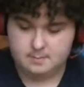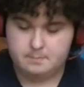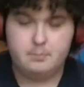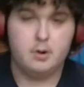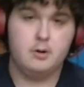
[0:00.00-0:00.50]

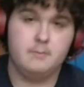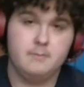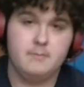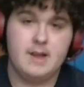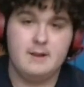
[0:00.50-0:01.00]
But
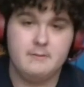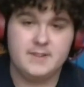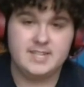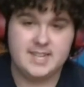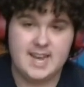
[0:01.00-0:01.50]

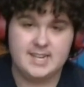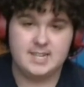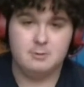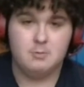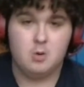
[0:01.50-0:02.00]
everything's
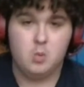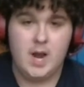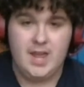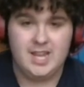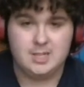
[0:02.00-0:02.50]
connected in one
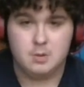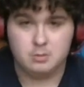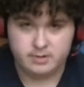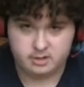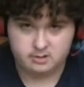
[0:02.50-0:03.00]
way, and that's what I
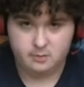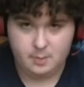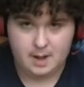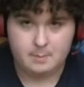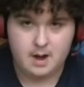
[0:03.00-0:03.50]
really love
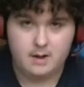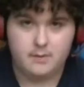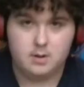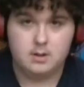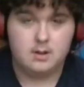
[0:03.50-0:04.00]
about
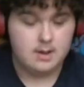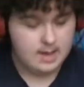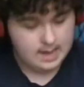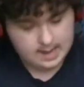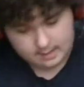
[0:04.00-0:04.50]
Marvel.
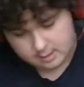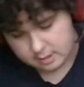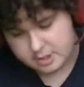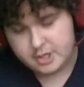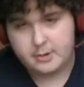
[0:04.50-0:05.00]

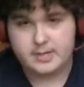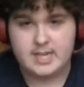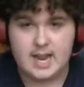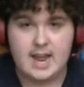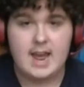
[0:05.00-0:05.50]

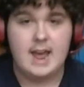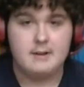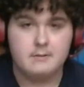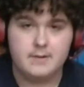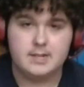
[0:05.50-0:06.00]
Continuity,
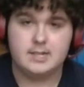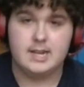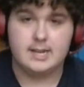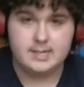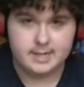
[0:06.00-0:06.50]
everything's
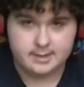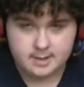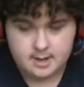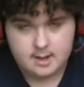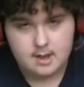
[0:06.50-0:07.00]
connected.
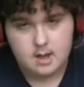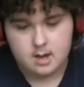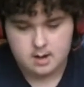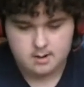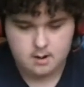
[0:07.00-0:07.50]

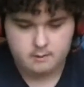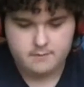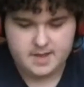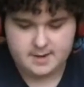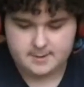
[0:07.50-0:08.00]

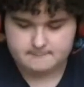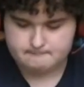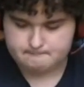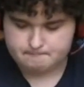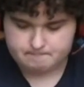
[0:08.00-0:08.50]
Nothing
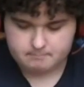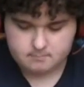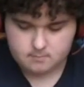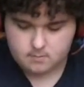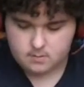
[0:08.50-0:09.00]

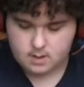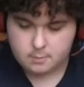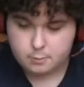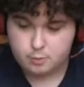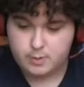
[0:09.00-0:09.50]

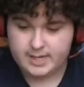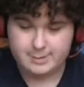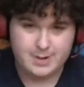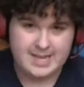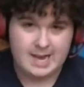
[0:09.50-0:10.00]
is
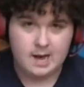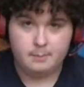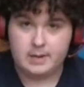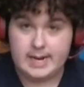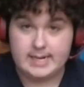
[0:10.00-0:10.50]
really out of
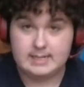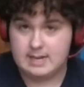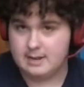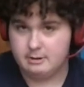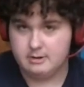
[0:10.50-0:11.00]
place in
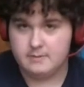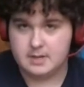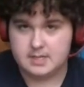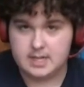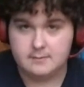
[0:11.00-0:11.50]
that
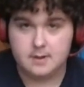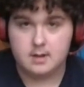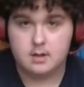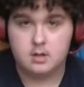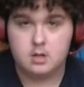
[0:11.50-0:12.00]
universe either.
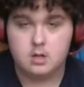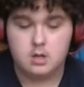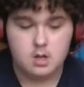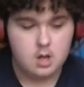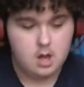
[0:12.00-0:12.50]

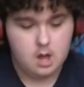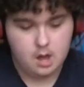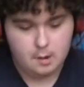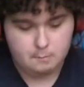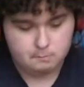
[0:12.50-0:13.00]

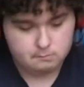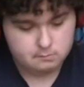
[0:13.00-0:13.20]
It's